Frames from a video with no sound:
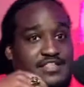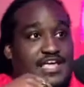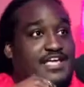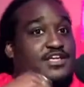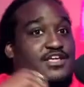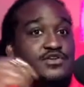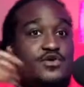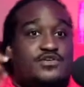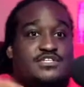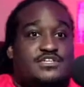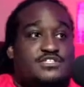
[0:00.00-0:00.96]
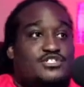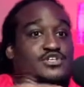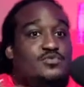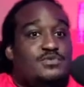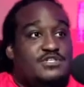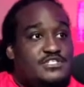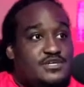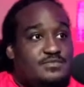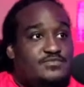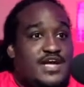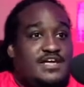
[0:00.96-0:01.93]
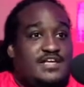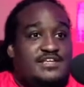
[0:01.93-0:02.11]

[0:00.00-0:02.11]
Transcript: Like, it's a showmanship, right?